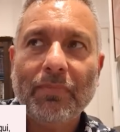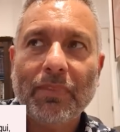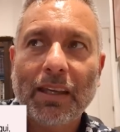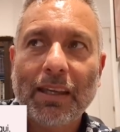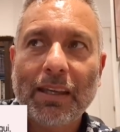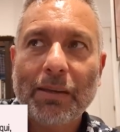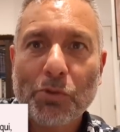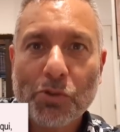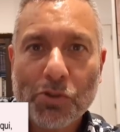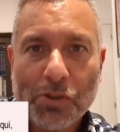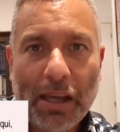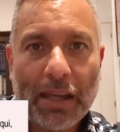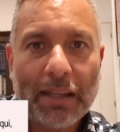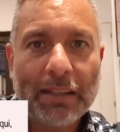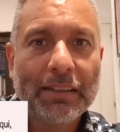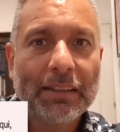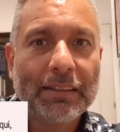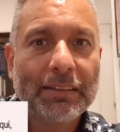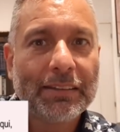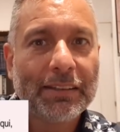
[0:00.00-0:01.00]
He was
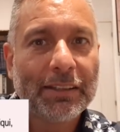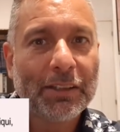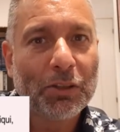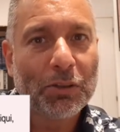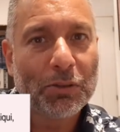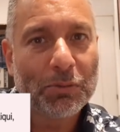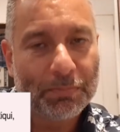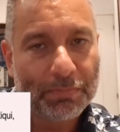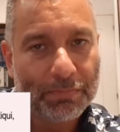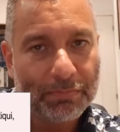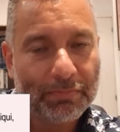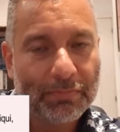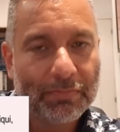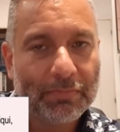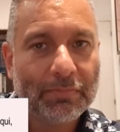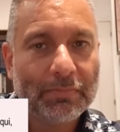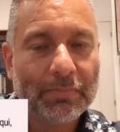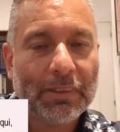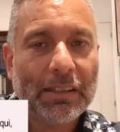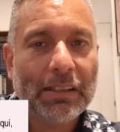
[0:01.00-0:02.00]
saying that, you know,
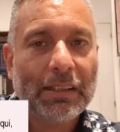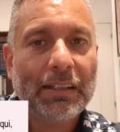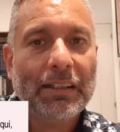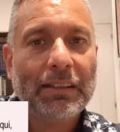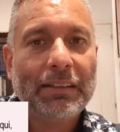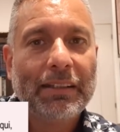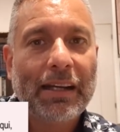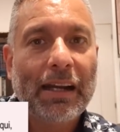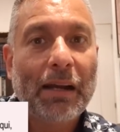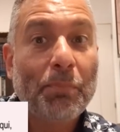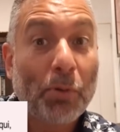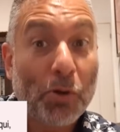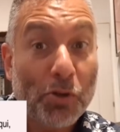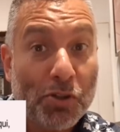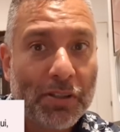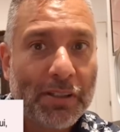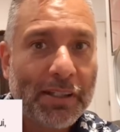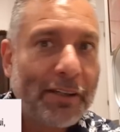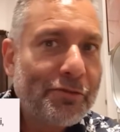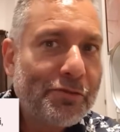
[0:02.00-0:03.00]
there are
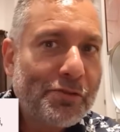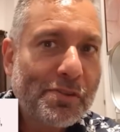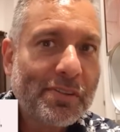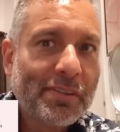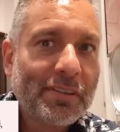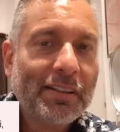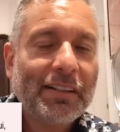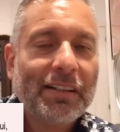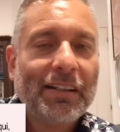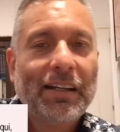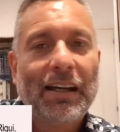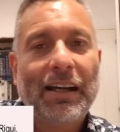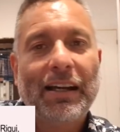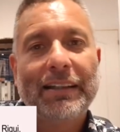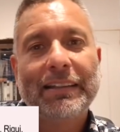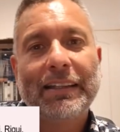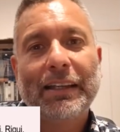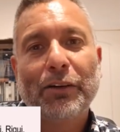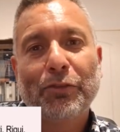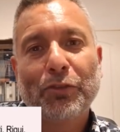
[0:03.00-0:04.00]
positives,
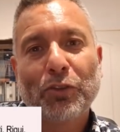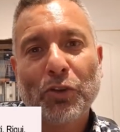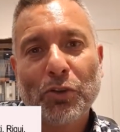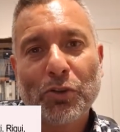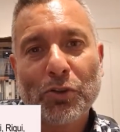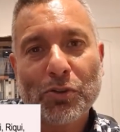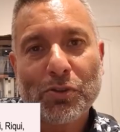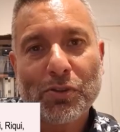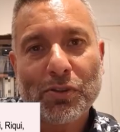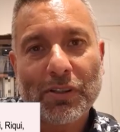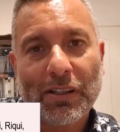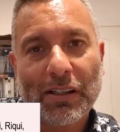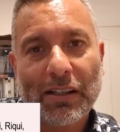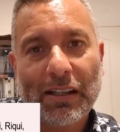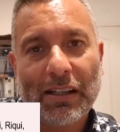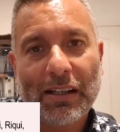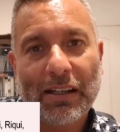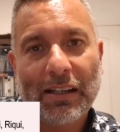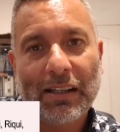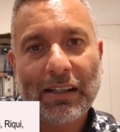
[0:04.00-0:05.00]
and that, of course,
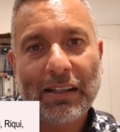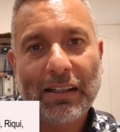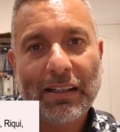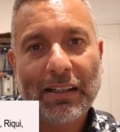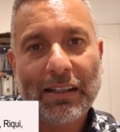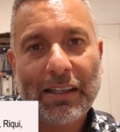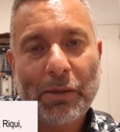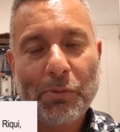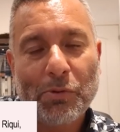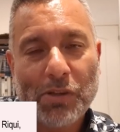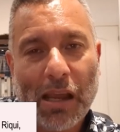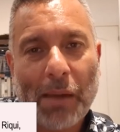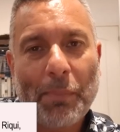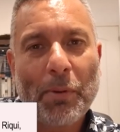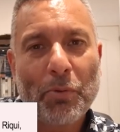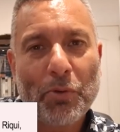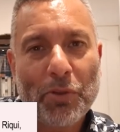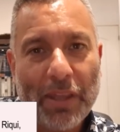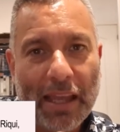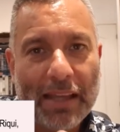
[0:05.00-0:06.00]
he was happy
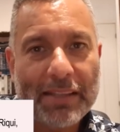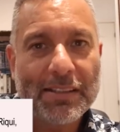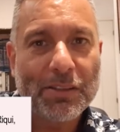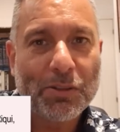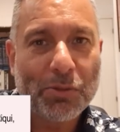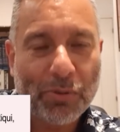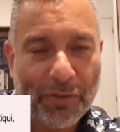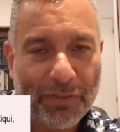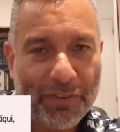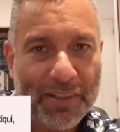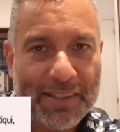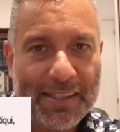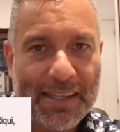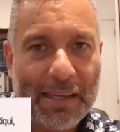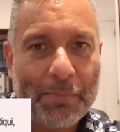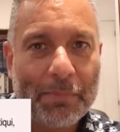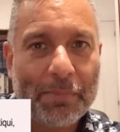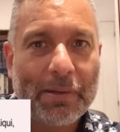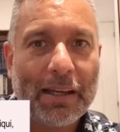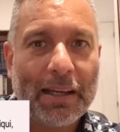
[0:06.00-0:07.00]
with the attitude of the
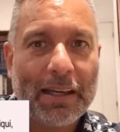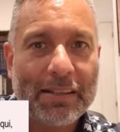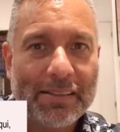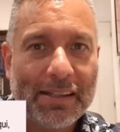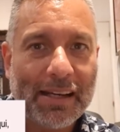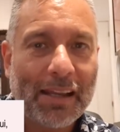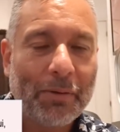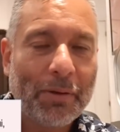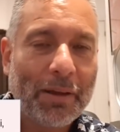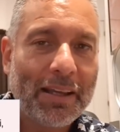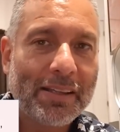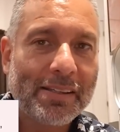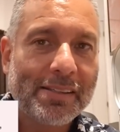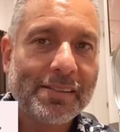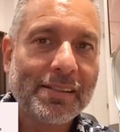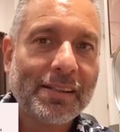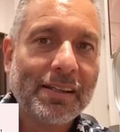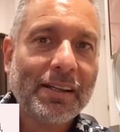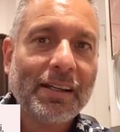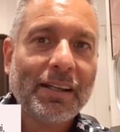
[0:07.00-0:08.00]
team against
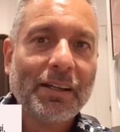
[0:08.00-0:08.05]
Alaves.